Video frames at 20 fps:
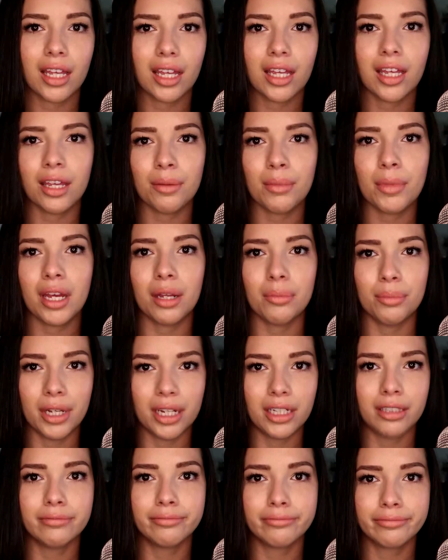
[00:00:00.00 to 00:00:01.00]
He made
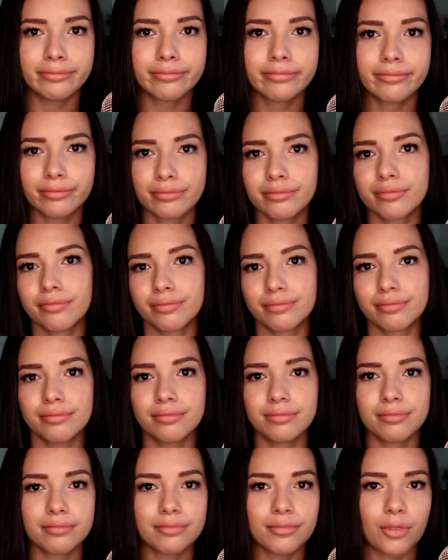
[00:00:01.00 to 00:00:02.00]
bail,
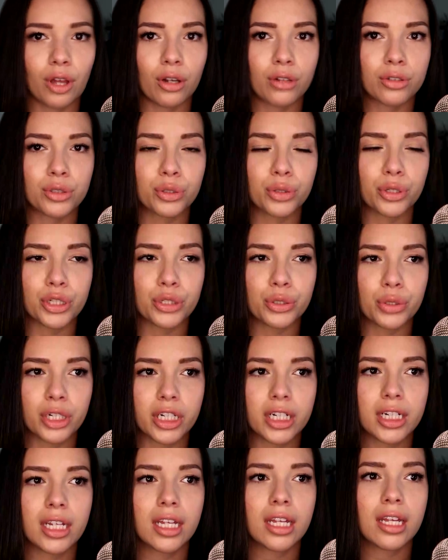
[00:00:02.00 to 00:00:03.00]
long story
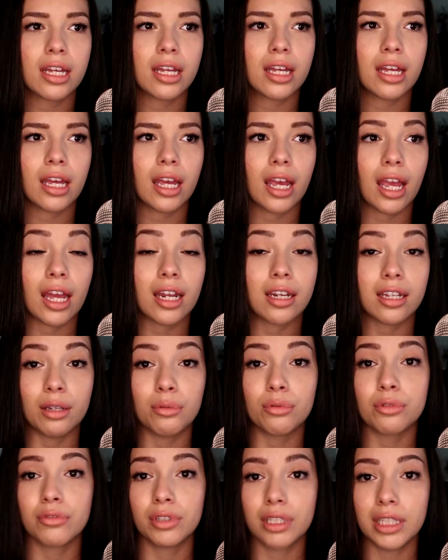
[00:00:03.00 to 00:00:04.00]
short, and
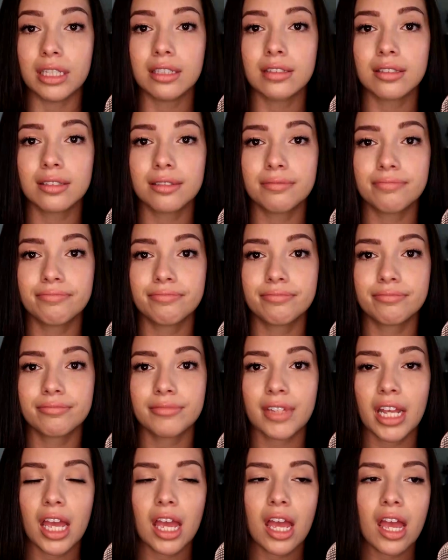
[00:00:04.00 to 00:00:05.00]
he was released.
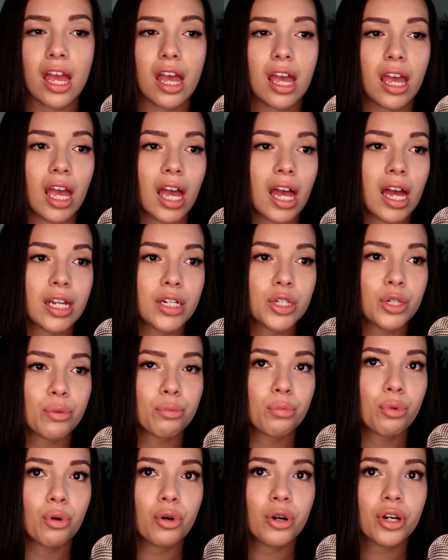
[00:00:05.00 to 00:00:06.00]
And
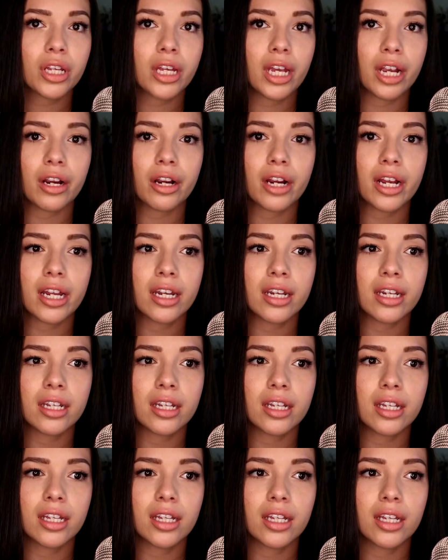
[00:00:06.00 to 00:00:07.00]
poor Karen
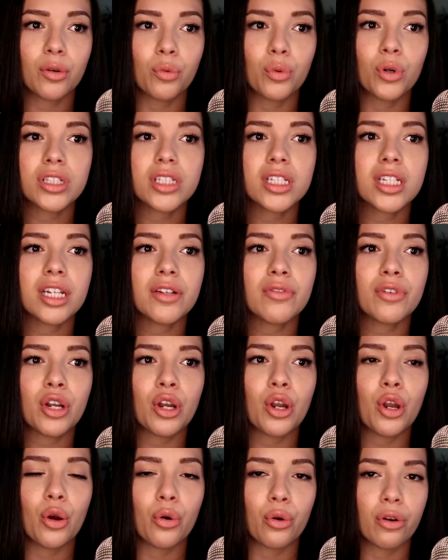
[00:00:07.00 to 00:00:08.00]
wasn't
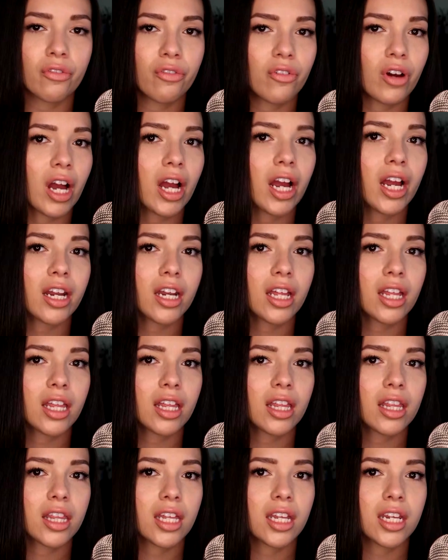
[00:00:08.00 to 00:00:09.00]
even notified
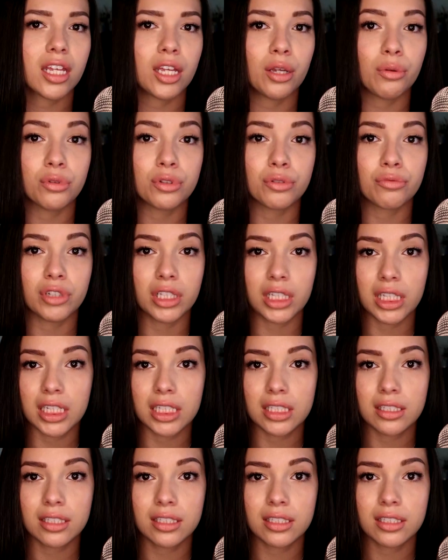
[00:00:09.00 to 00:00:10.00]
that he was
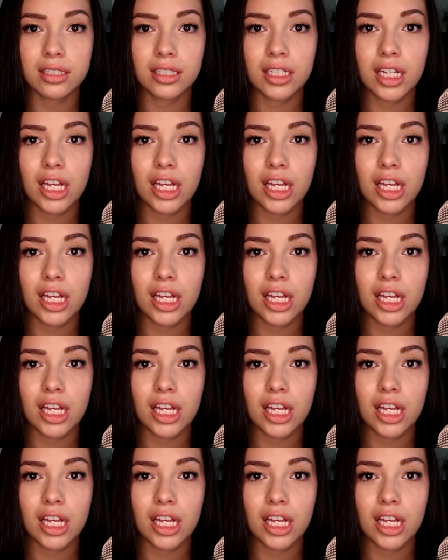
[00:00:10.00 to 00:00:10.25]
released.